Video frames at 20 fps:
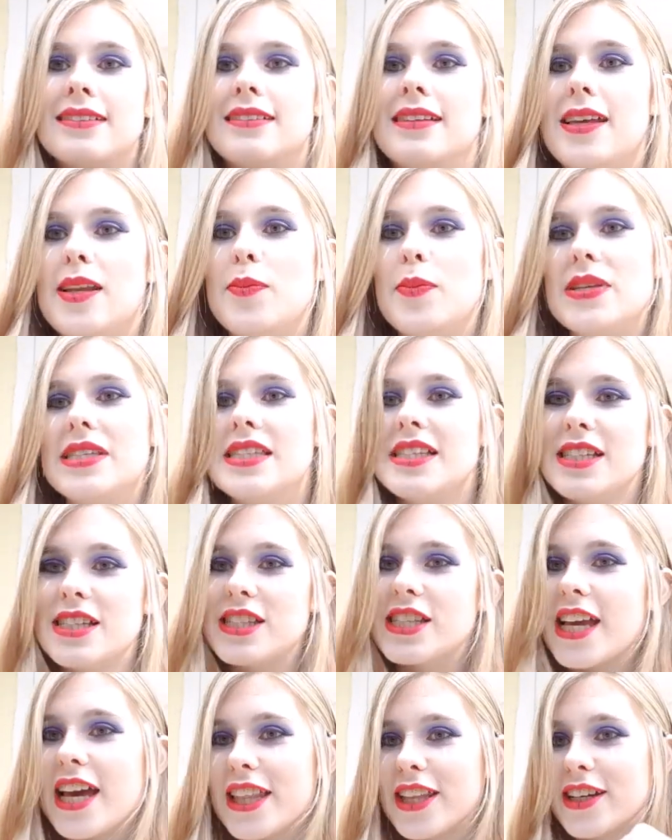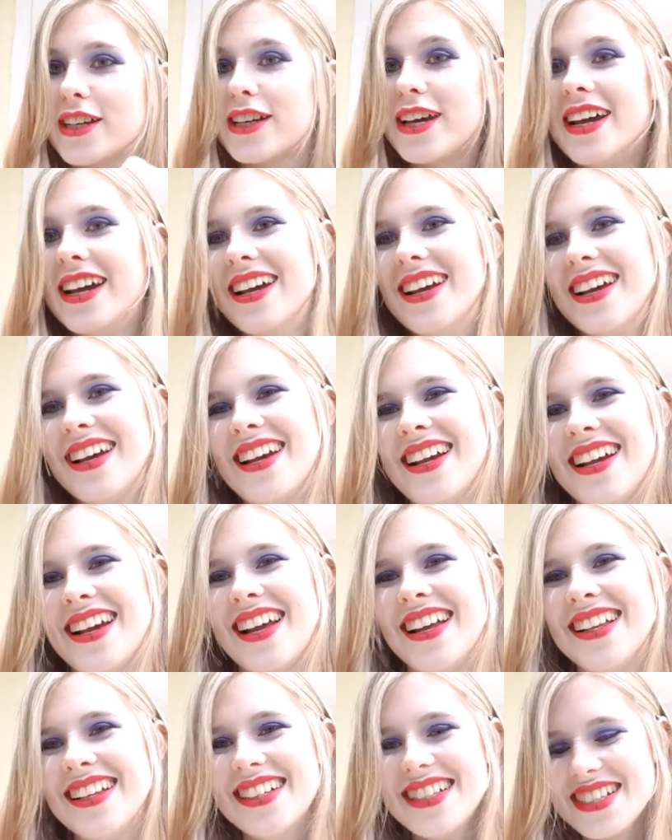in business together.
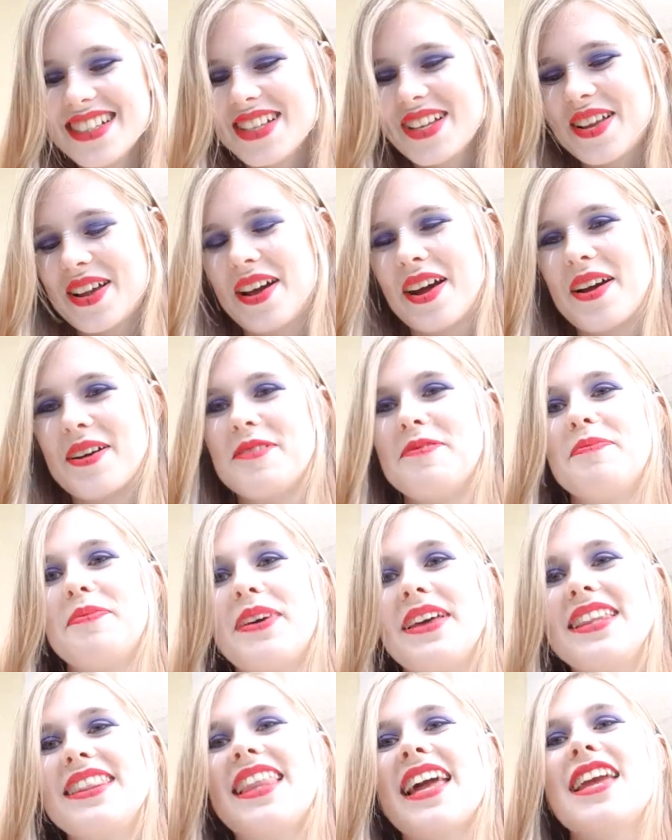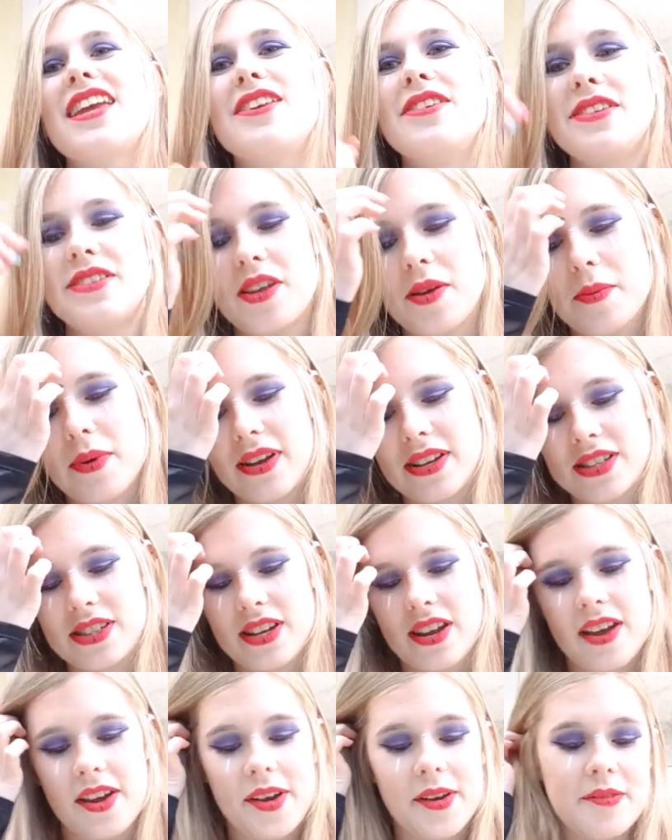But thank you so much.
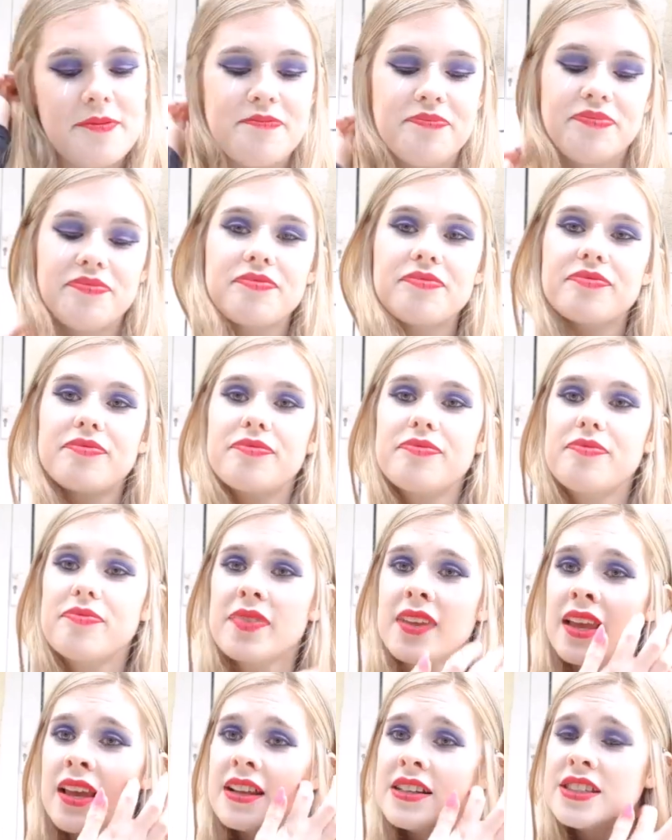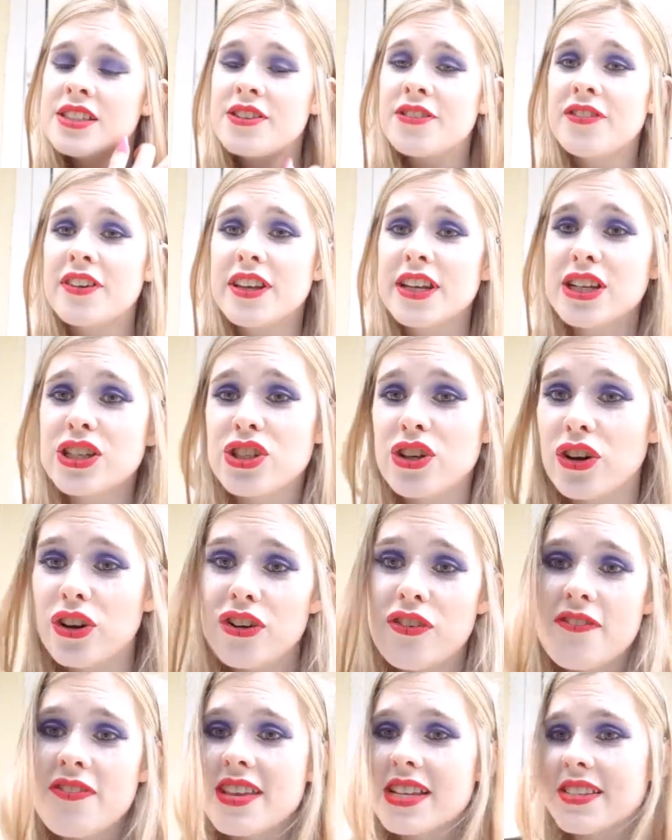And to finish
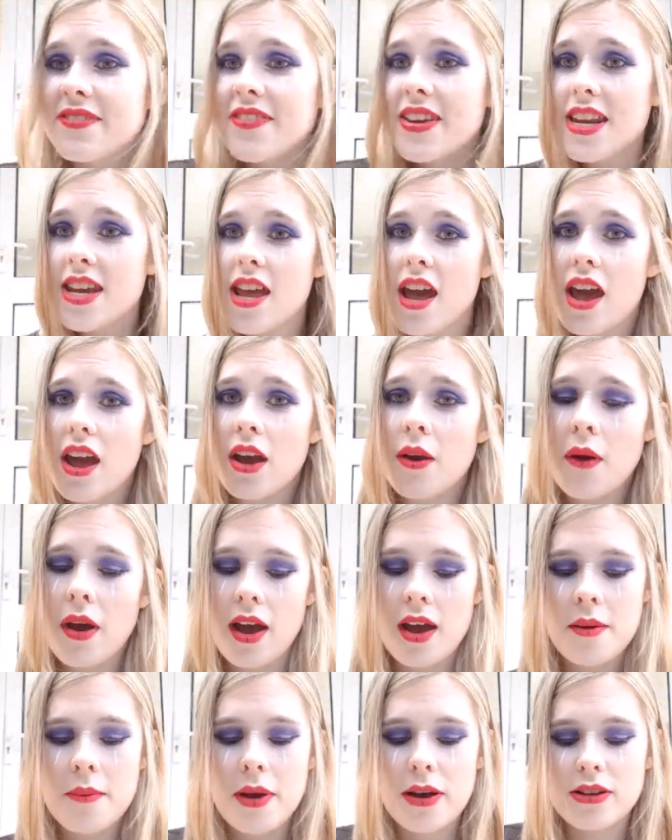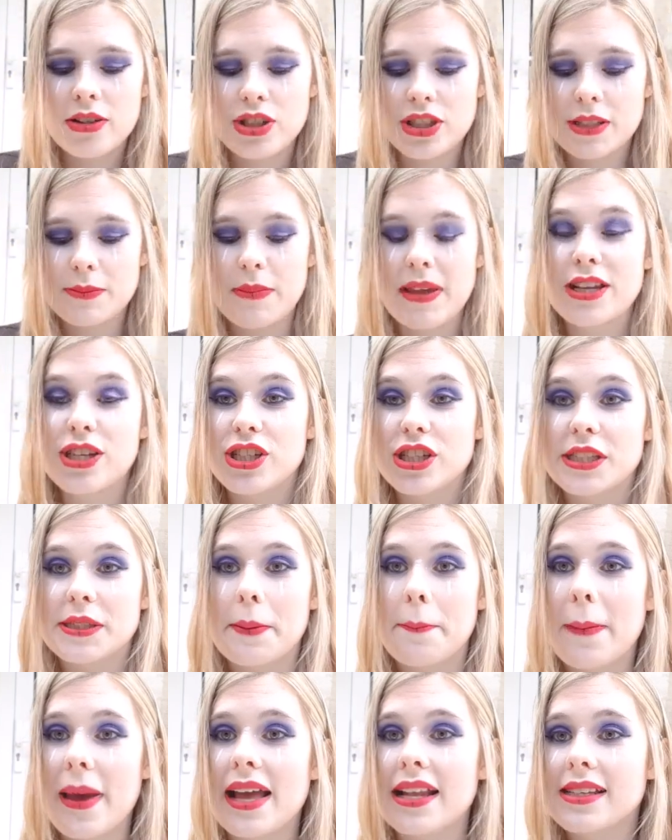off this video, I'll just mention the
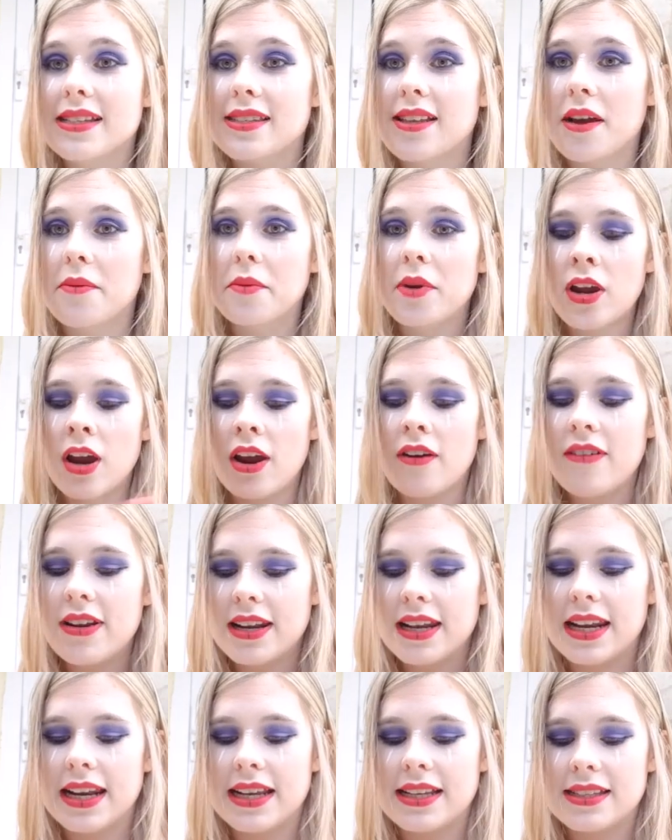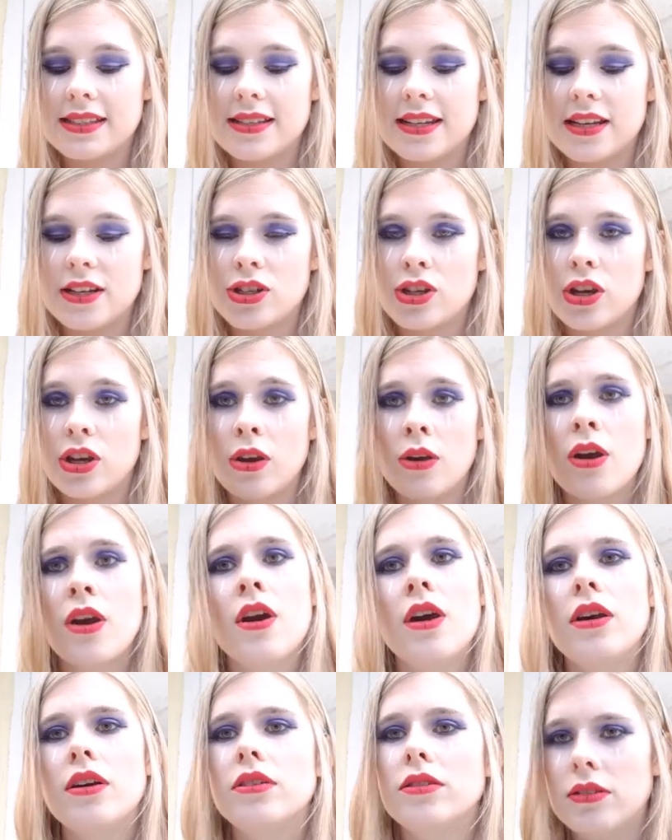bands that I'm currently listening to.
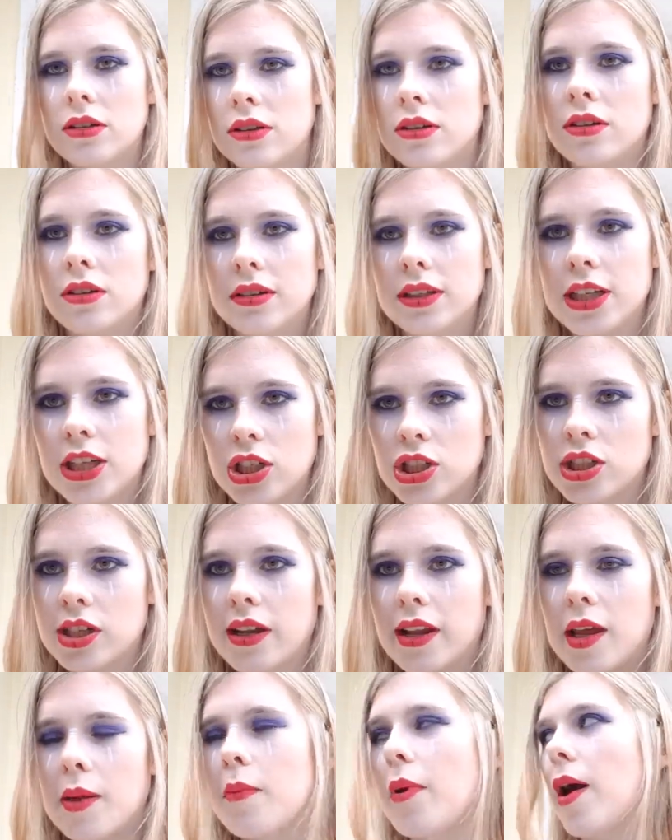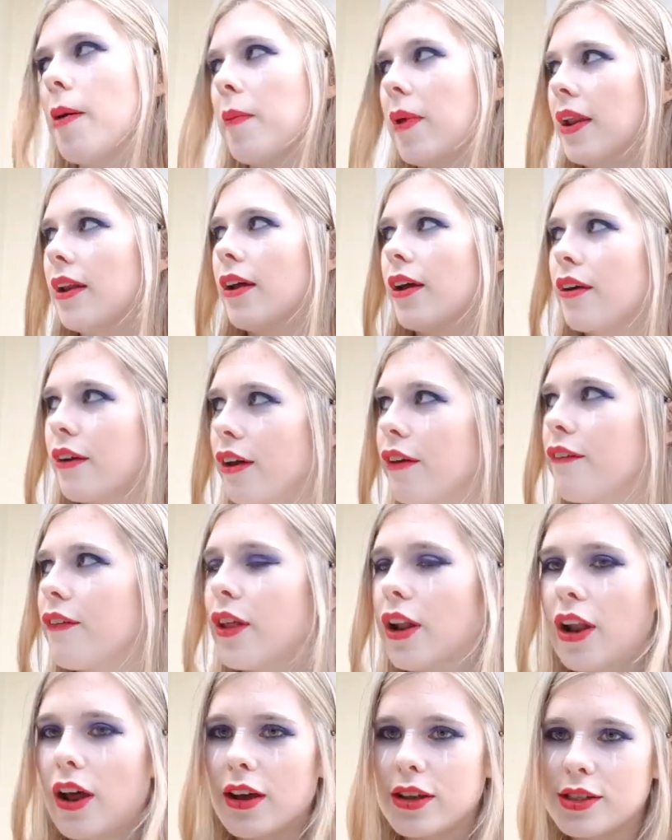Not literally, but I mean like over the
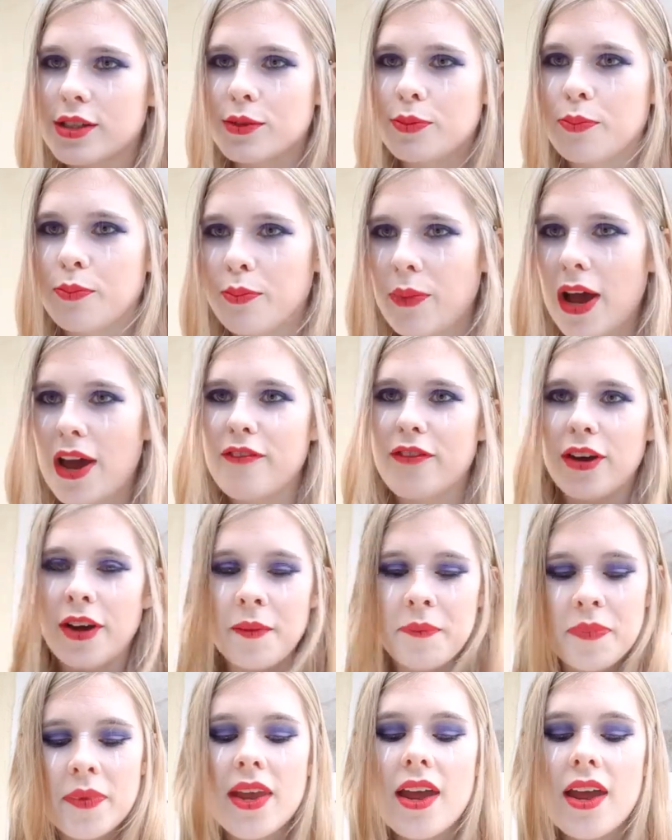last whatever.